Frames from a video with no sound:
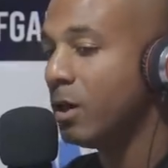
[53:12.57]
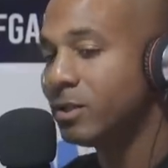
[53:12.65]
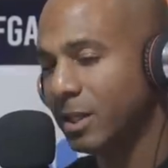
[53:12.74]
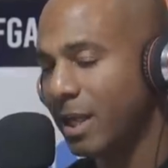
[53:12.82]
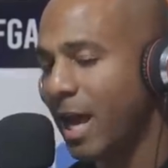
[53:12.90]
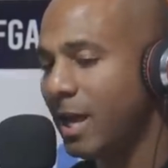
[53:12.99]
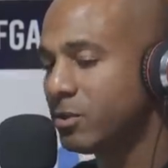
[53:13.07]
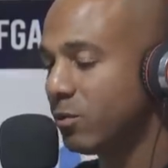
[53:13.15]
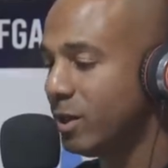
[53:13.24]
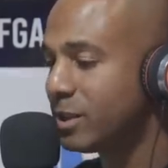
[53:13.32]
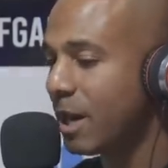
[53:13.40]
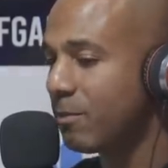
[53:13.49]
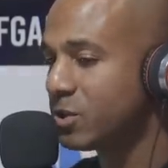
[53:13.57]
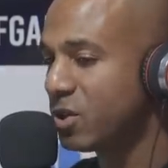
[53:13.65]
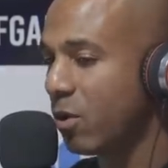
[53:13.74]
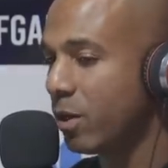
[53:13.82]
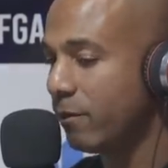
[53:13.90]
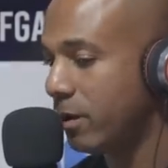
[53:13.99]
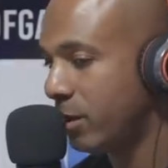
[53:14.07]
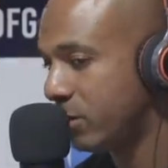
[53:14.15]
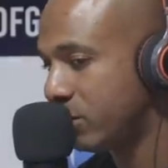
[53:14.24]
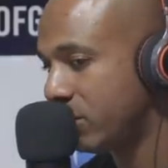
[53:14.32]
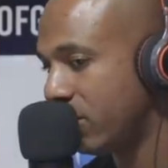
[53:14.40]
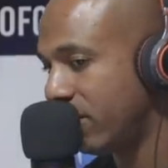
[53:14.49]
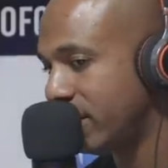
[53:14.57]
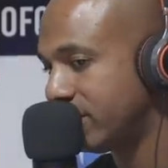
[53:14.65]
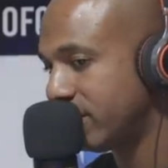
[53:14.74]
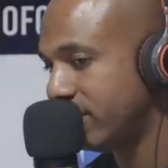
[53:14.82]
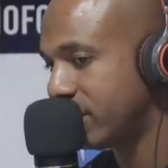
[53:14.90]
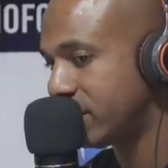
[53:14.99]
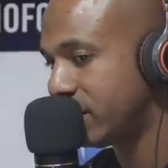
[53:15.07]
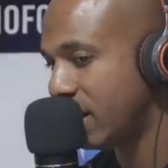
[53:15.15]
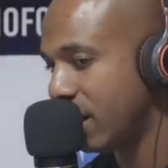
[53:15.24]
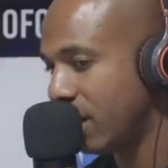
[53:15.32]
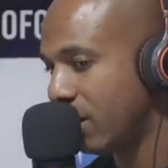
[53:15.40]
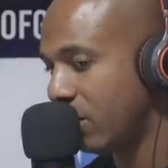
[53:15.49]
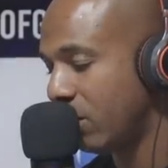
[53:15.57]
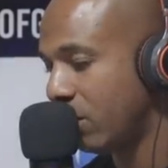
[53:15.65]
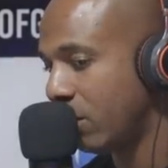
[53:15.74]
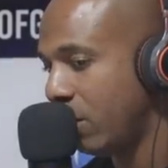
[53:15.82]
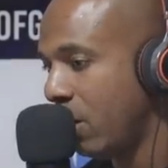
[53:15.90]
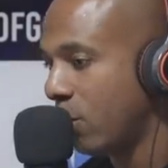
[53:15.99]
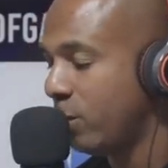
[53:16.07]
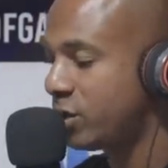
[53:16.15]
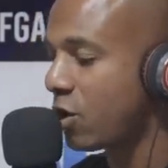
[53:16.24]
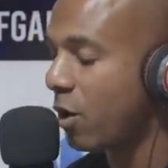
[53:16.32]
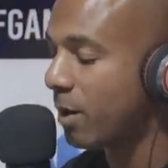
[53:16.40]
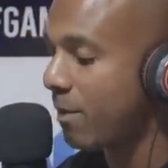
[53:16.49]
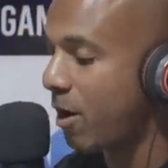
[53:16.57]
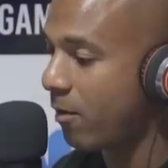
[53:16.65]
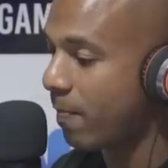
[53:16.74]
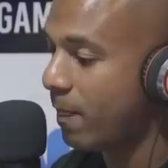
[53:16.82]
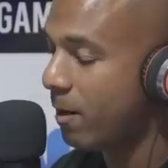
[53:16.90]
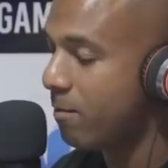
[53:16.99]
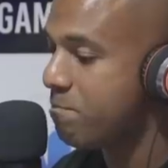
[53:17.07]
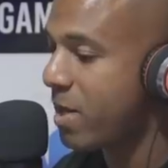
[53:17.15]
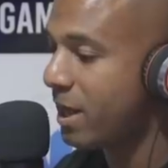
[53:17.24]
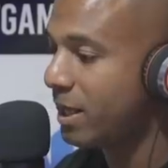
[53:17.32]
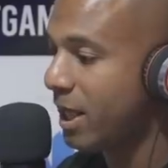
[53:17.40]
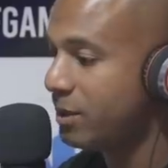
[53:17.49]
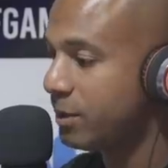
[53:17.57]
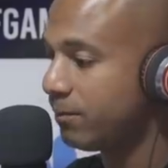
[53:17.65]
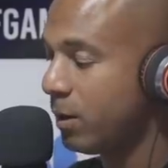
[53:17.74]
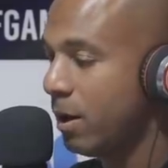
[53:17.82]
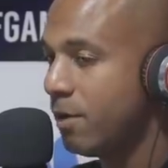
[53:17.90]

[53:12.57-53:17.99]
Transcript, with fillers: Today's on this episode of Stories from the Cell, we talk about medication.